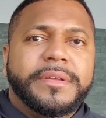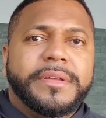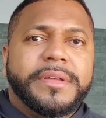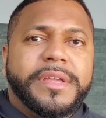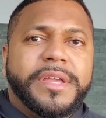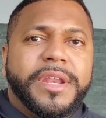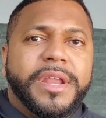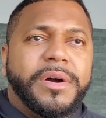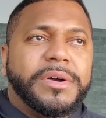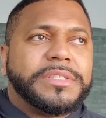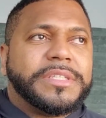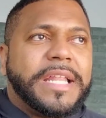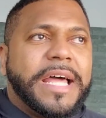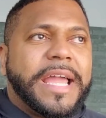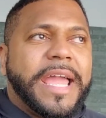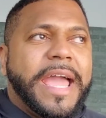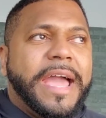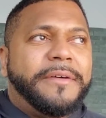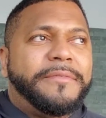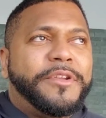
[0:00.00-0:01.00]
You know, it's
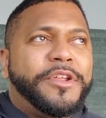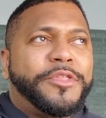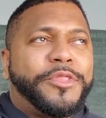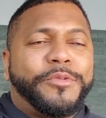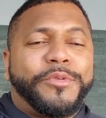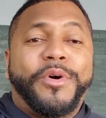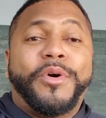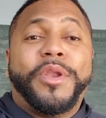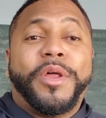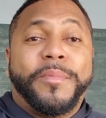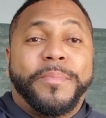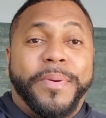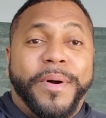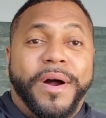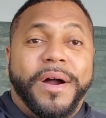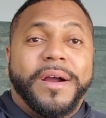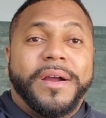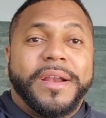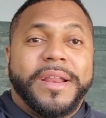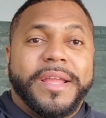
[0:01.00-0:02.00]
like throwing a
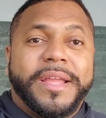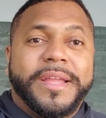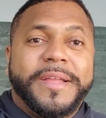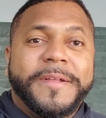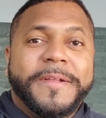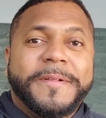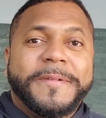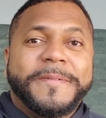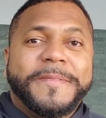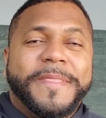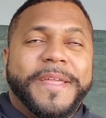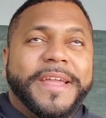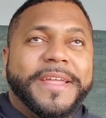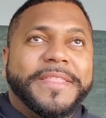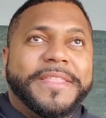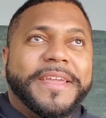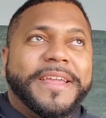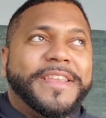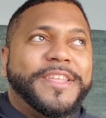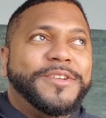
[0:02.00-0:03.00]
party,
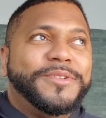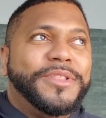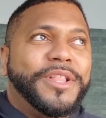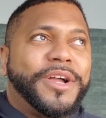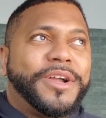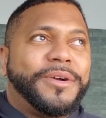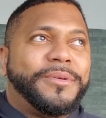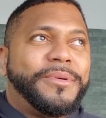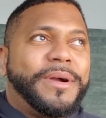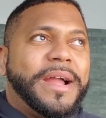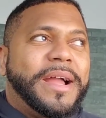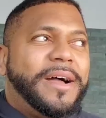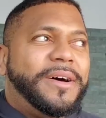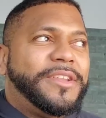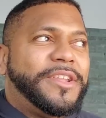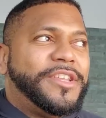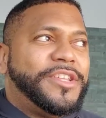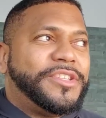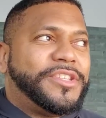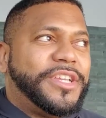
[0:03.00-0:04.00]
and then you look around
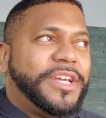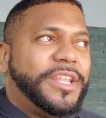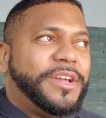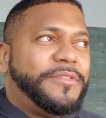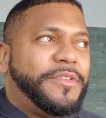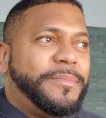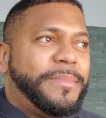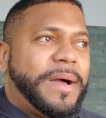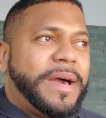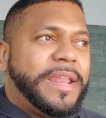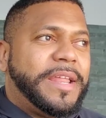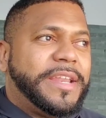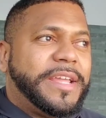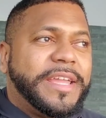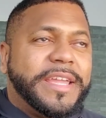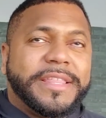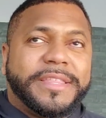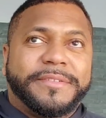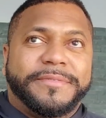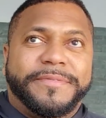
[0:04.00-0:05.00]
and you tell everybody to
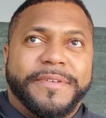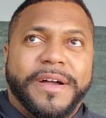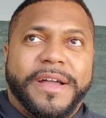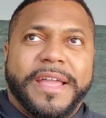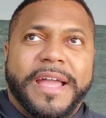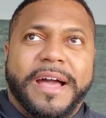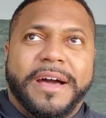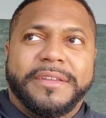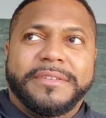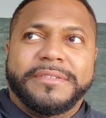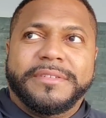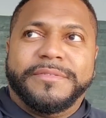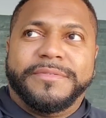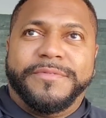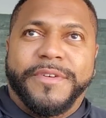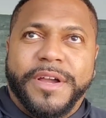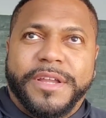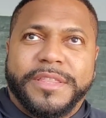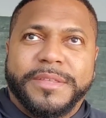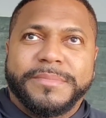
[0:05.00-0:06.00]
get the fuck out and
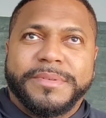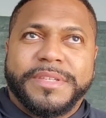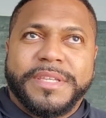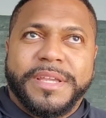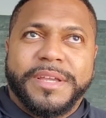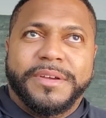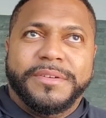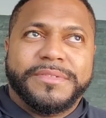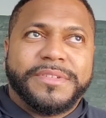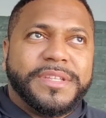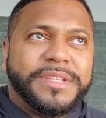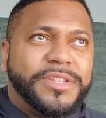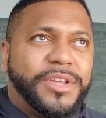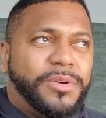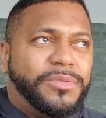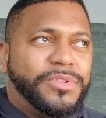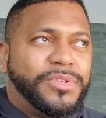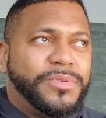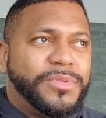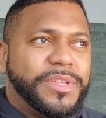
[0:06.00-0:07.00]
fuck themselves and
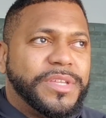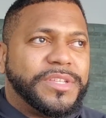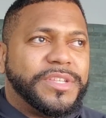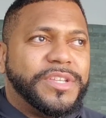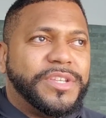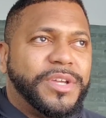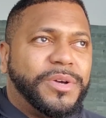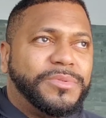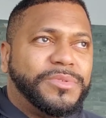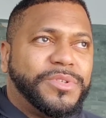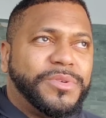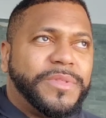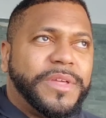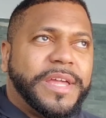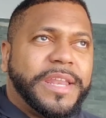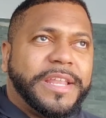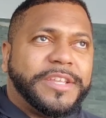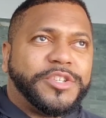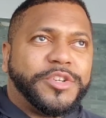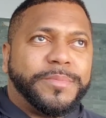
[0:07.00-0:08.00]
don't do this and don't do
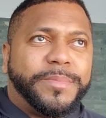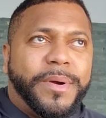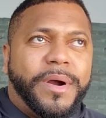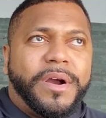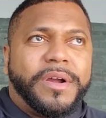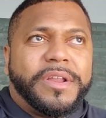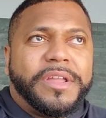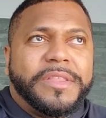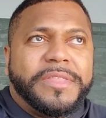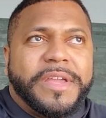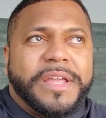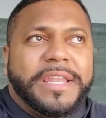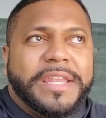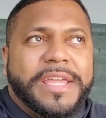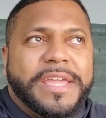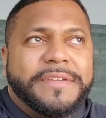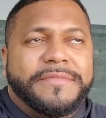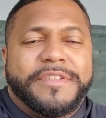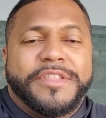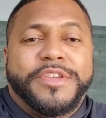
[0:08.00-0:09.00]
that at your party, and they
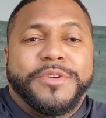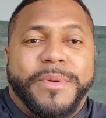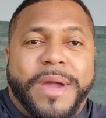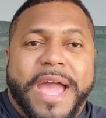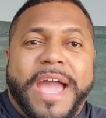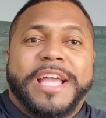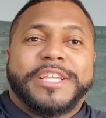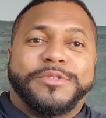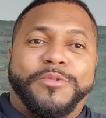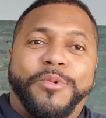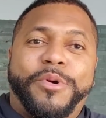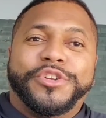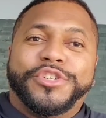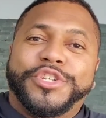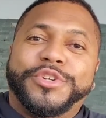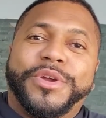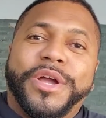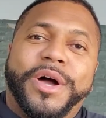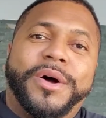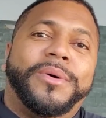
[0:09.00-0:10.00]
leave, and you ask, "Where'd
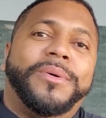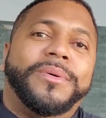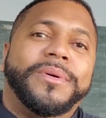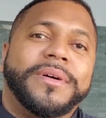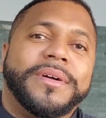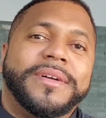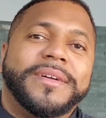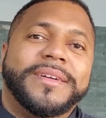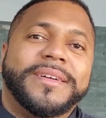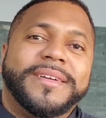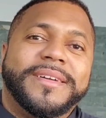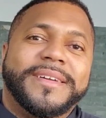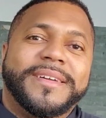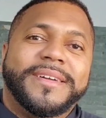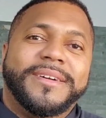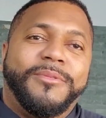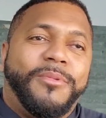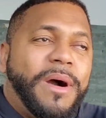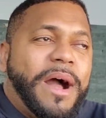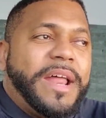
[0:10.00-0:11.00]
you go?
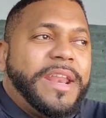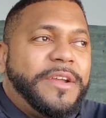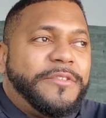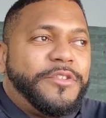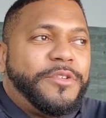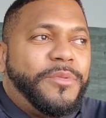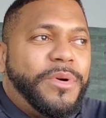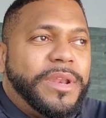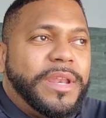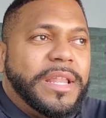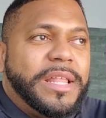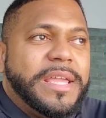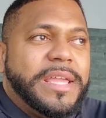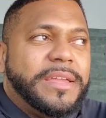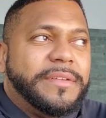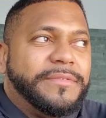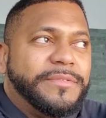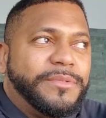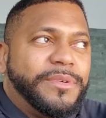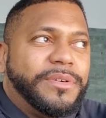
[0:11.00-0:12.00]
Why'd everyone
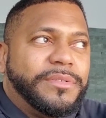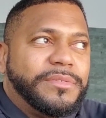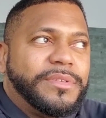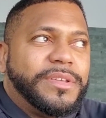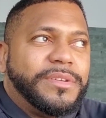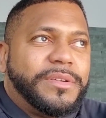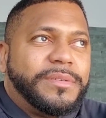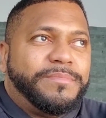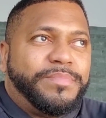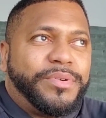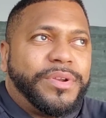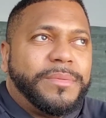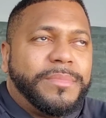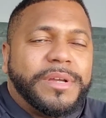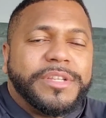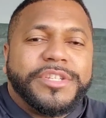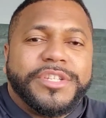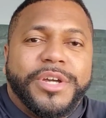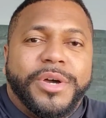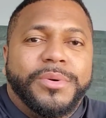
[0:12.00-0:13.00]
leave?" Well, you pretty
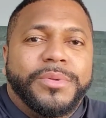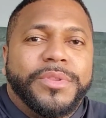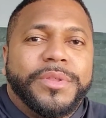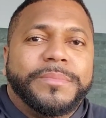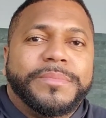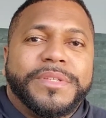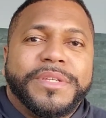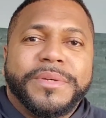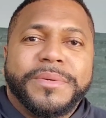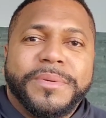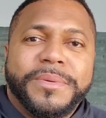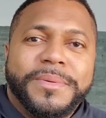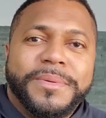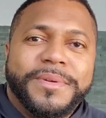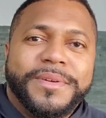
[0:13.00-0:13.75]
much told them to.